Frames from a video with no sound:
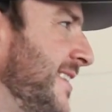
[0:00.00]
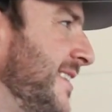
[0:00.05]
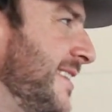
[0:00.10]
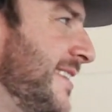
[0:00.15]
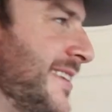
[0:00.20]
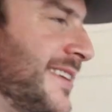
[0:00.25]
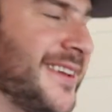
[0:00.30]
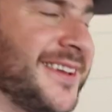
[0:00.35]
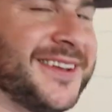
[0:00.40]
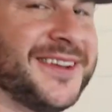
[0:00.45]

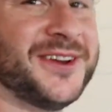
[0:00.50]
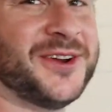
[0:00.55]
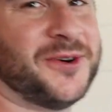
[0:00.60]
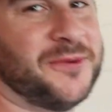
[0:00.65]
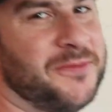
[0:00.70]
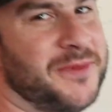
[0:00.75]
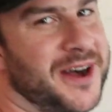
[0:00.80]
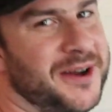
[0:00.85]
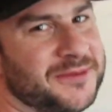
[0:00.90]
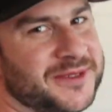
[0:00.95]
I can smell You
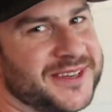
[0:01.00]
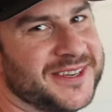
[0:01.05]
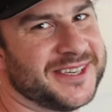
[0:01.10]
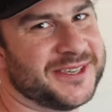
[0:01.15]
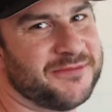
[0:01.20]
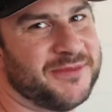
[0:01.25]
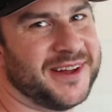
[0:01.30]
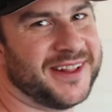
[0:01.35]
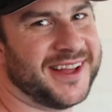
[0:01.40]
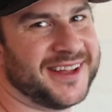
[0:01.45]
know, it, moms right. can
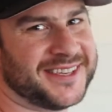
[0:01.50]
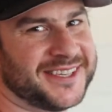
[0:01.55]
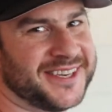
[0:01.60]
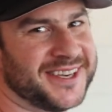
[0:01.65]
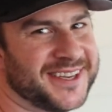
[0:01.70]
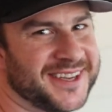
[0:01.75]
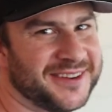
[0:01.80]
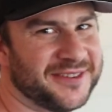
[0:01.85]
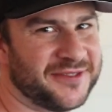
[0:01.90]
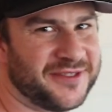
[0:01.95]
smell that
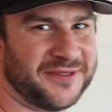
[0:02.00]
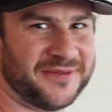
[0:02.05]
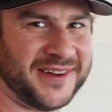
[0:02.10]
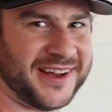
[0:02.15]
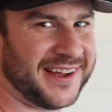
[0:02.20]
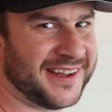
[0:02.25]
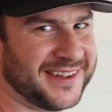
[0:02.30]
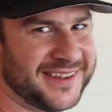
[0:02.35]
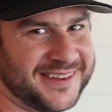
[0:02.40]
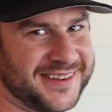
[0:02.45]
chicken from
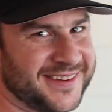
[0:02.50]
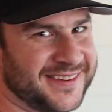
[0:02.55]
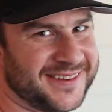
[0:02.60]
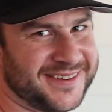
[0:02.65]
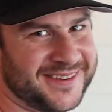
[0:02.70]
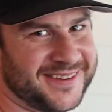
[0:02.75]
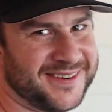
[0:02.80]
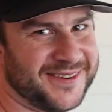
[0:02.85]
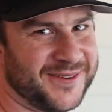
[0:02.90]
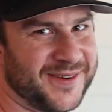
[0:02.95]
like
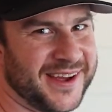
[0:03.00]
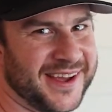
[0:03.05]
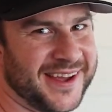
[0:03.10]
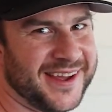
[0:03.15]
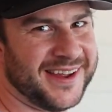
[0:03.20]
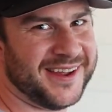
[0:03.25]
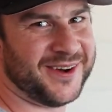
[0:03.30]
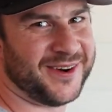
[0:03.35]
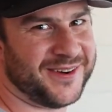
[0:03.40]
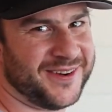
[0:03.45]

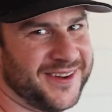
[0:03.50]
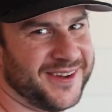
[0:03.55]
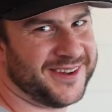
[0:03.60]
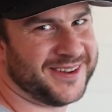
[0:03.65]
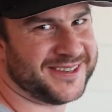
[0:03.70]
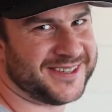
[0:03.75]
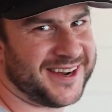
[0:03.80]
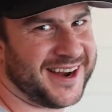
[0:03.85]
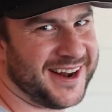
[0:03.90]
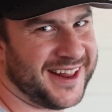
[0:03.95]
way on the
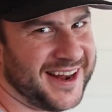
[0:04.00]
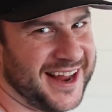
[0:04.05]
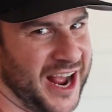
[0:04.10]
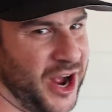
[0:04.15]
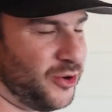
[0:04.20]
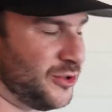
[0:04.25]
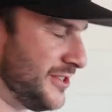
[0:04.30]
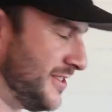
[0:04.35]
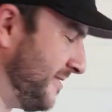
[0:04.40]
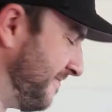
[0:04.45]
other side of the
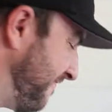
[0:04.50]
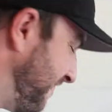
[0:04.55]
house.